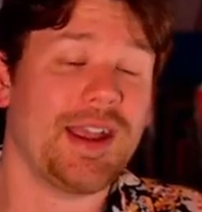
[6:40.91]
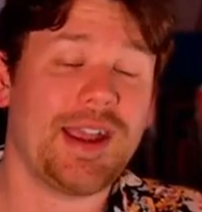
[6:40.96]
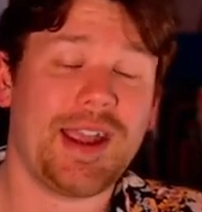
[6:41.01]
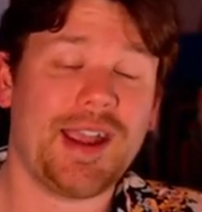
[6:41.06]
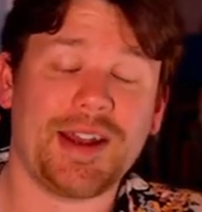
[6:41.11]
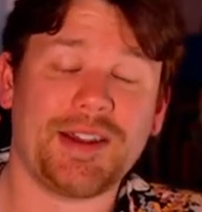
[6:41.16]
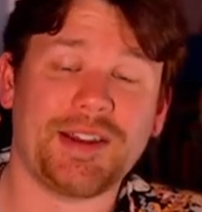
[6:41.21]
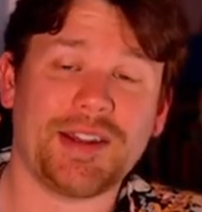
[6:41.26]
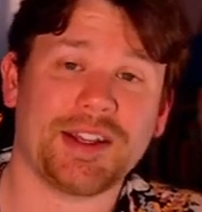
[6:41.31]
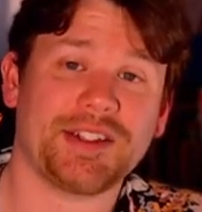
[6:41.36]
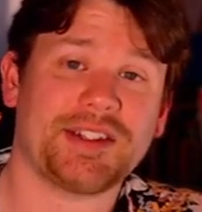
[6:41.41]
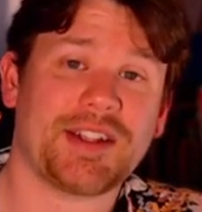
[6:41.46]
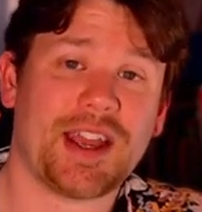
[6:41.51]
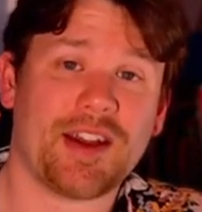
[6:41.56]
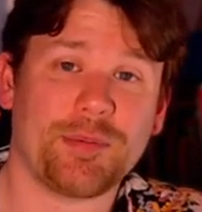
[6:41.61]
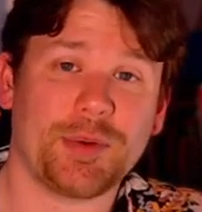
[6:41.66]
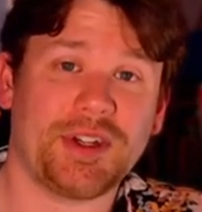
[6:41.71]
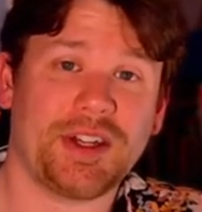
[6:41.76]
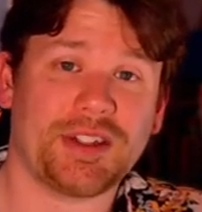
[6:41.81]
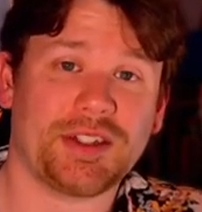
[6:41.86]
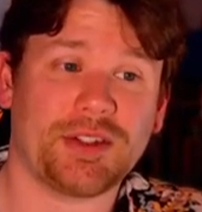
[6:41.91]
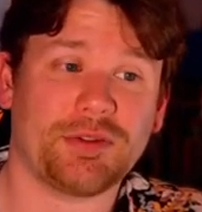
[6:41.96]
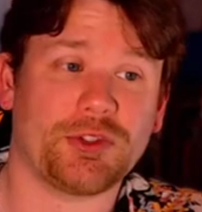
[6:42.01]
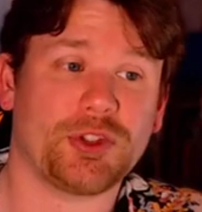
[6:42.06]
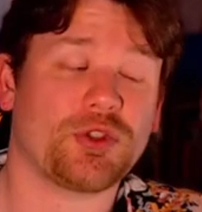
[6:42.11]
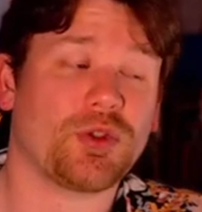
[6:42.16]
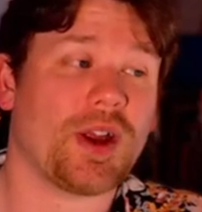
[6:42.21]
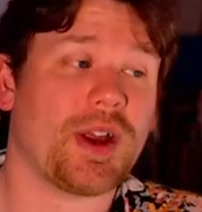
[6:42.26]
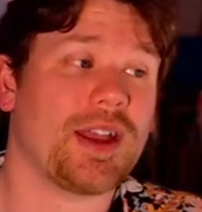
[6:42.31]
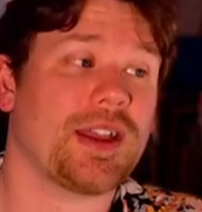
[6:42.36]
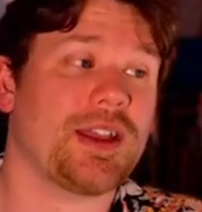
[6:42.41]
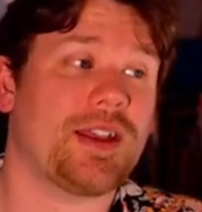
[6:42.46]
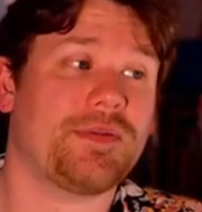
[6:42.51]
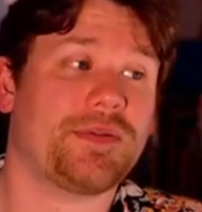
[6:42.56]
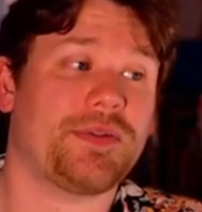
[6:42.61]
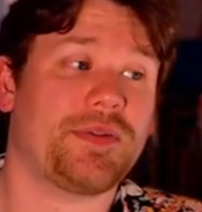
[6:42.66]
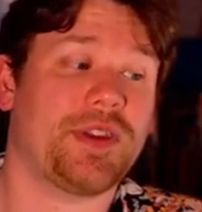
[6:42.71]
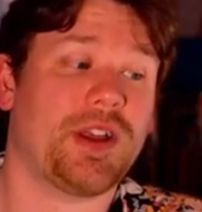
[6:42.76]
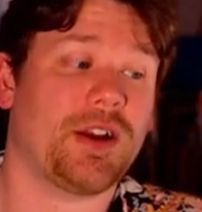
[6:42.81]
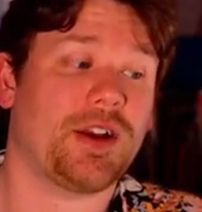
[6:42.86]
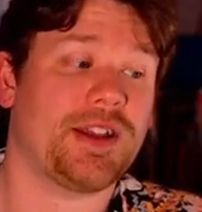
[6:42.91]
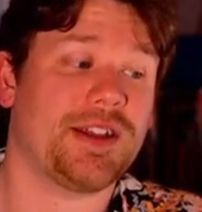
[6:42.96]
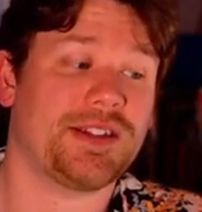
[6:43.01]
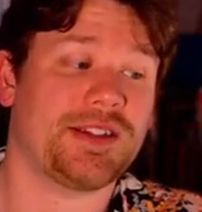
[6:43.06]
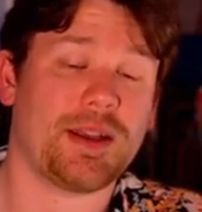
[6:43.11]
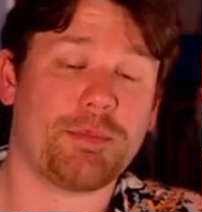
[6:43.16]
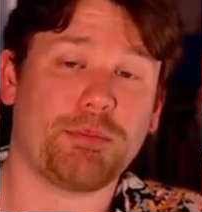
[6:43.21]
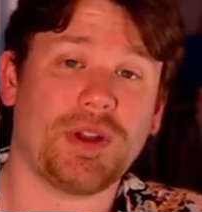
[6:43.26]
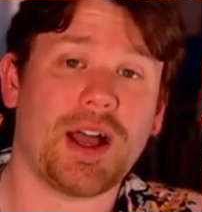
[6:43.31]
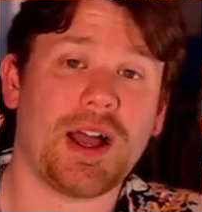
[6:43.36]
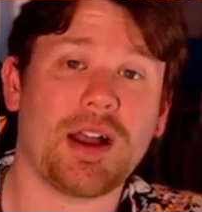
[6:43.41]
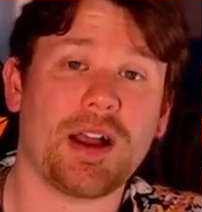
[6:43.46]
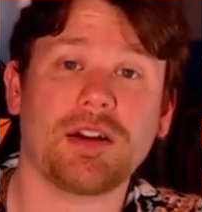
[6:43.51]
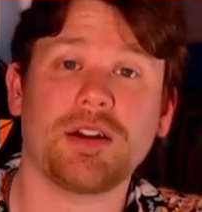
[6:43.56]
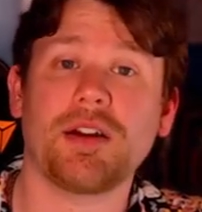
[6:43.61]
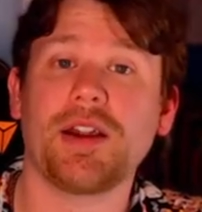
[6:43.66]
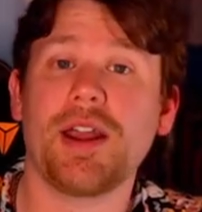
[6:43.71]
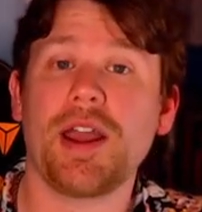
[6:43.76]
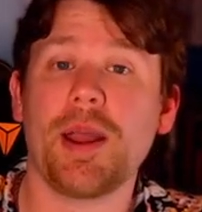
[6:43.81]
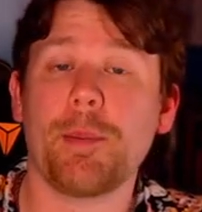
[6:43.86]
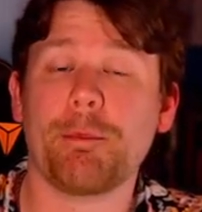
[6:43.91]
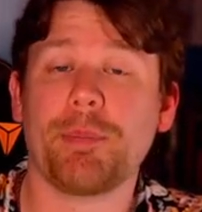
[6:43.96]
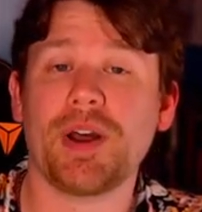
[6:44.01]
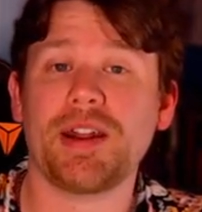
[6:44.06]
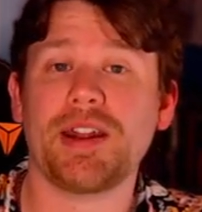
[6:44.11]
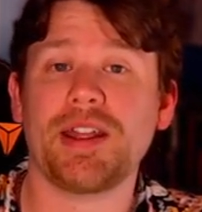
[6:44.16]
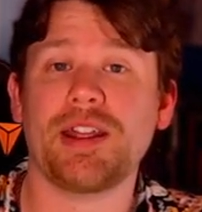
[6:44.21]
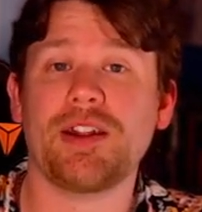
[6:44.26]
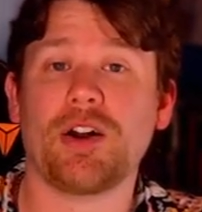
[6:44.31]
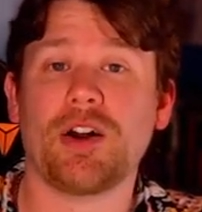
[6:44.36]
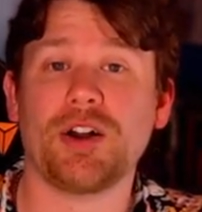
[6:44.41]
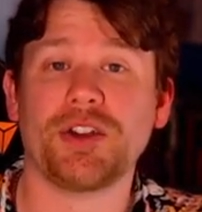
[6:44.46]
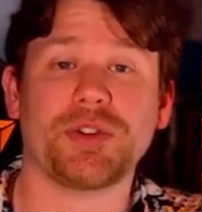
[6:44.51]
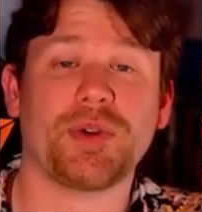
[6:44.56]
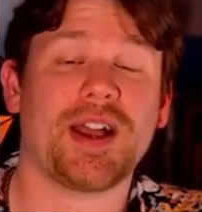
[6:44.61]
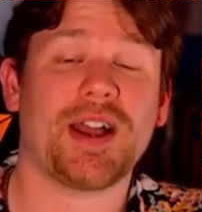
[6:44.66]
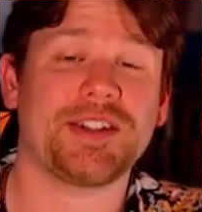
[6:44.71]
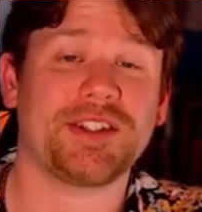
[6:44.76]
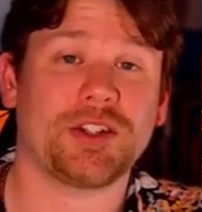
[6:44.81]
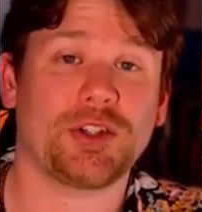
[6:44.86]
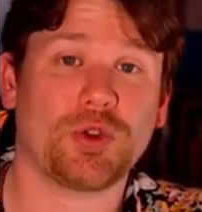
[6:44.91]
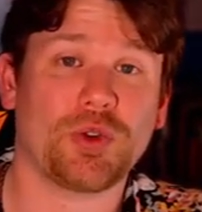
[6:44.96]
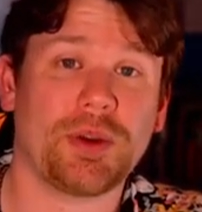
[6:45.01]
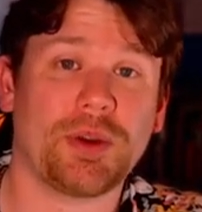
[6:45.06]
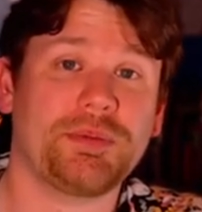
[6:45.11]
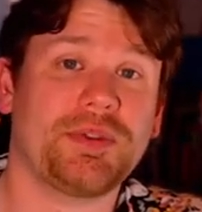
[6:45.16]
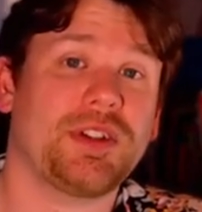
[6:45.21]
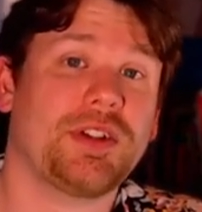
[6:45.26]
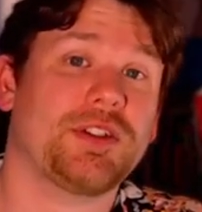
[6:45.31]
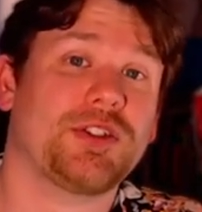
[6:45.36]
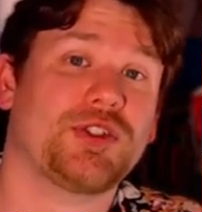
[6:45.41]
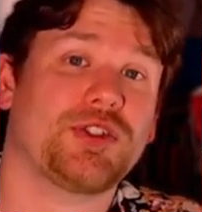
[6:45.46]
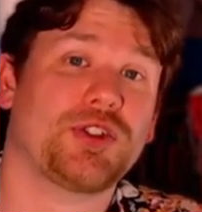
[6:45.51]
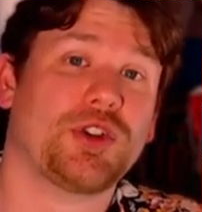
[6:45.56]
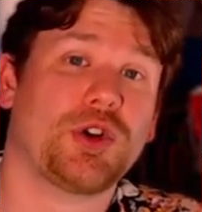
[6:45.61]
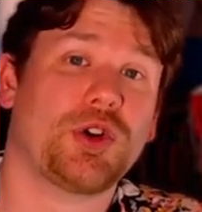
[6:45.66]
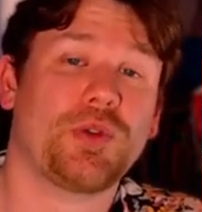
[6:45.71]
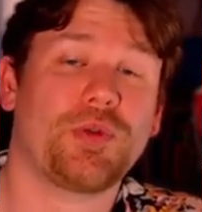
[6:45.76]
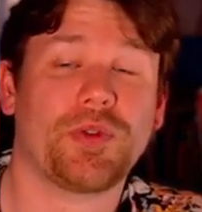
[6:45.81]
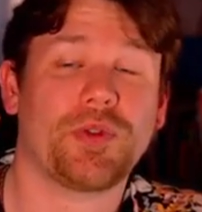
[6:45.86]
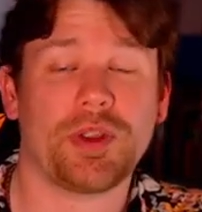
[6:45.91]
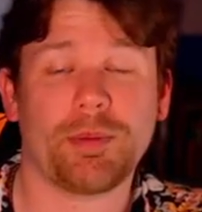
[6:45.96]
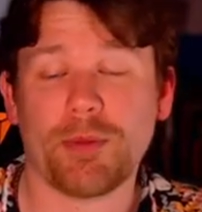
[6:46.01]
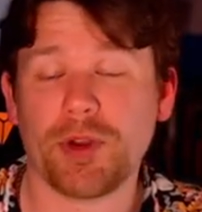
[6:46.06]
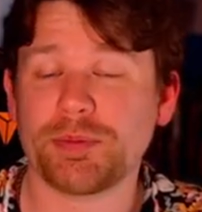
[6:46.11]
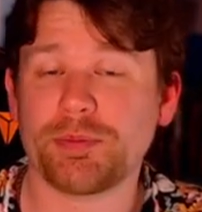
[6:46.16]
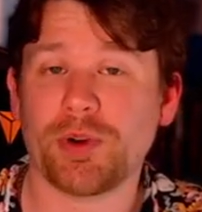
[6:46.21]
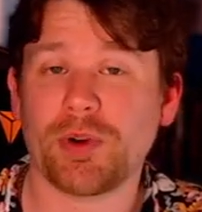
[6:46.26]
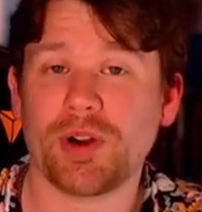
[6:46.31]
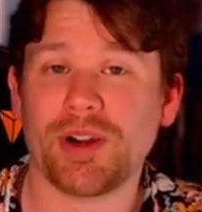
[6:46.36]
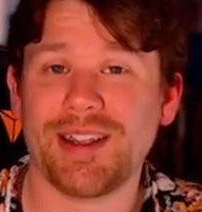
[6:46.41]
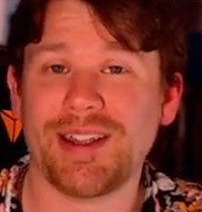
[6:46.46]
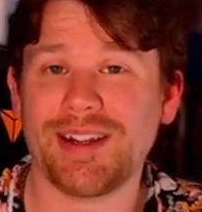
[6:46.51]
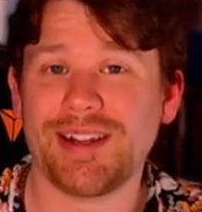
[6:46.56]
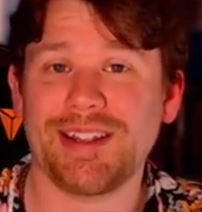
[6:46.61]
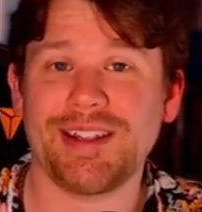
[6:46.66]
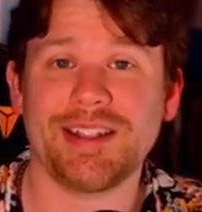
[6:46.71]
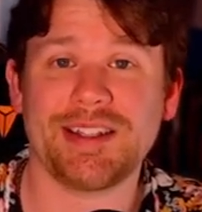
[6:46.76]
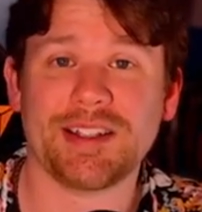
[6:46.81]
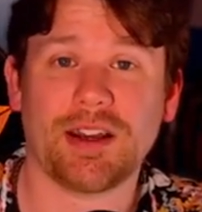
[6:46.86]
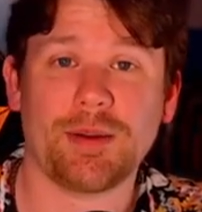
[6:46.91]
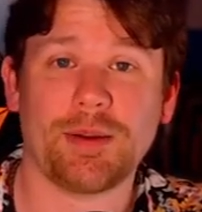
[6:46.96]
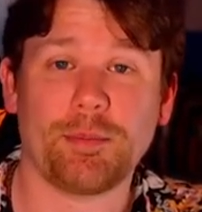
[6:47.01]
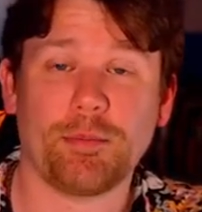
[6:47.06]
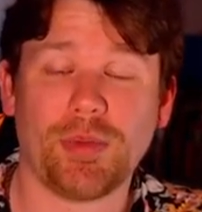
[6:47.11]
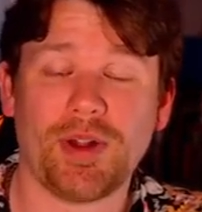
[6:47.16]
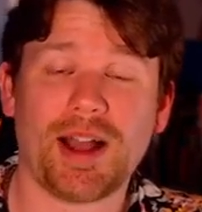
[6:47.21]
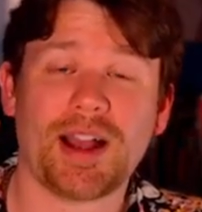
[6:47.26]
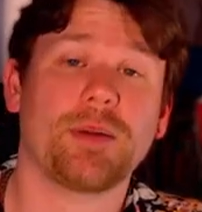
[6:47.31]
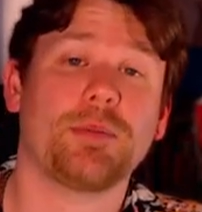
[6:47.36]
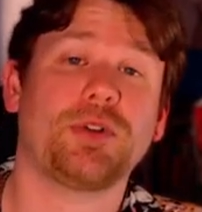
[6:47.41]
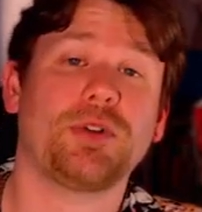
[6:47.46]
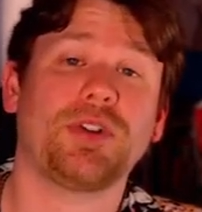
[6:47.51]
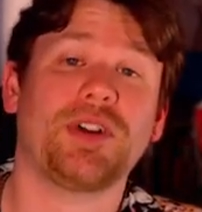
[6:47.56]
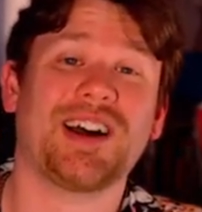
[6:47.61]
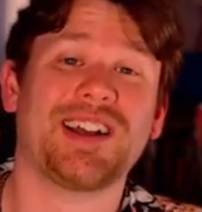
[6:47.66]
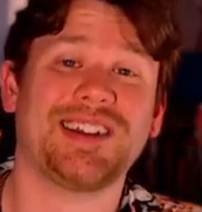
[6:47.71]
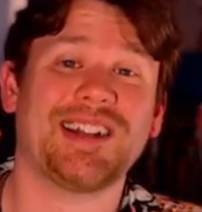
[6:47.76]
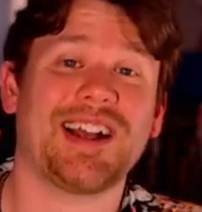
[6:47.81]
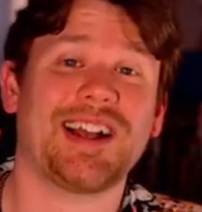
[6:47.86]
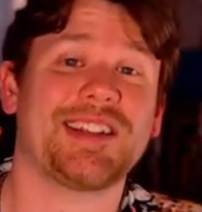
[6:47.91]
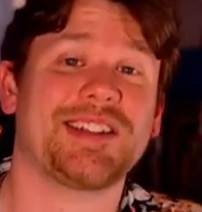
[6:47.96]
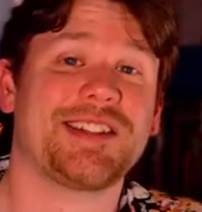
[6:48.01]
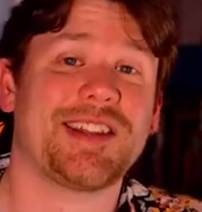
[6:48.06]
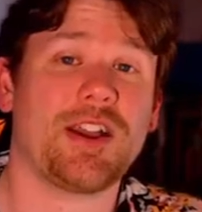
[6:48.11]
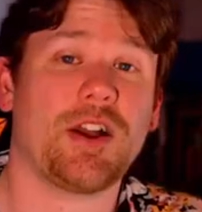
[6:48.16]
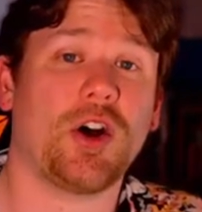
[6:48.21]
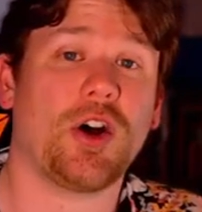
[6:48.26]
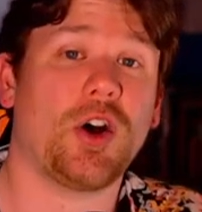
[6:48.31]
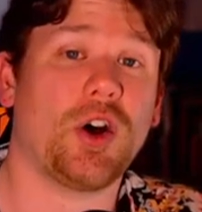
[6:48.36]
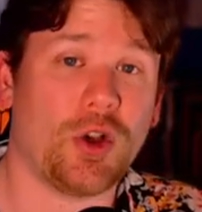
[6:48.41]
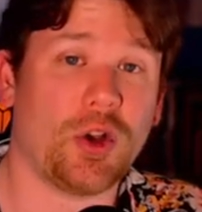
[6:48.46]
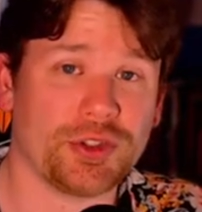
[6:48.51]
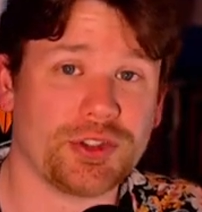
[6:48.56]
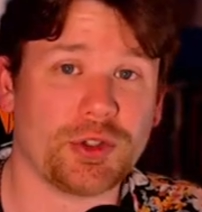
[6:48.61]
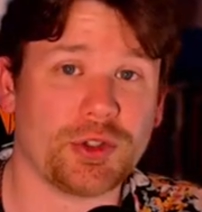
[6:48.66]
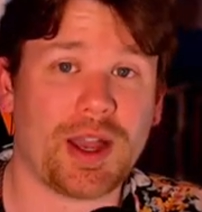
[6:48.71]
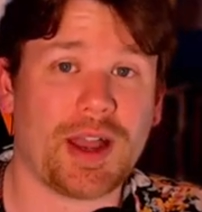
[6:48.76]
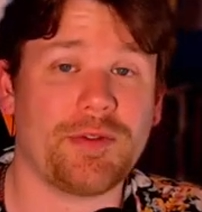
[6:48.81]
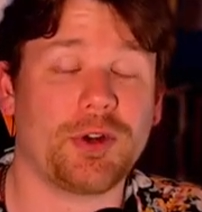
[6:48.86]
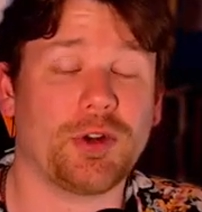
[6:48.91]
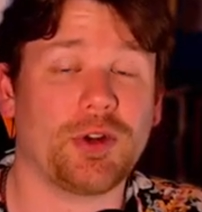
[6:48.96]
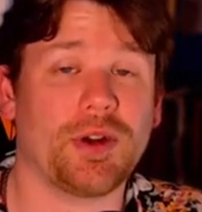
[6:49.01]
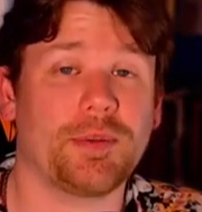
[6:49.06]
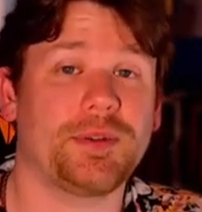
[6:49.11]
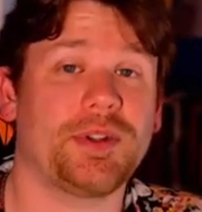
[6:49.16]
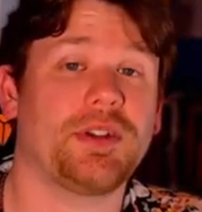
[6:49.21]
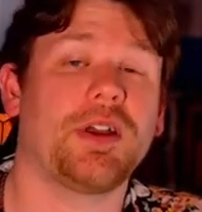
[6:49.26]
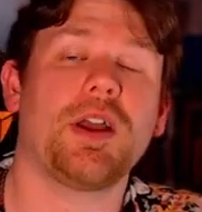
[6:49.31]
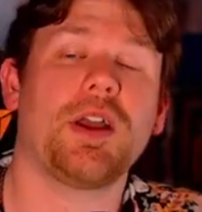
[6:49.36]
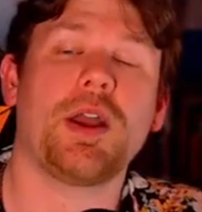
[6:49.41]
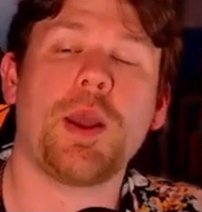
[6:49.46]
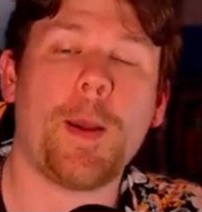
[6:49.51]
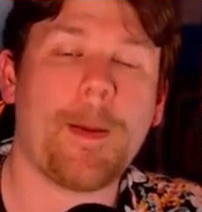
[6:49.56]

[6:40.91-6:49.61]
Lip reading: It does have Predictive Strike if there is a blocker, but it also has Encrypted. So for the most part, it is unblockable unless they also have Encrypted.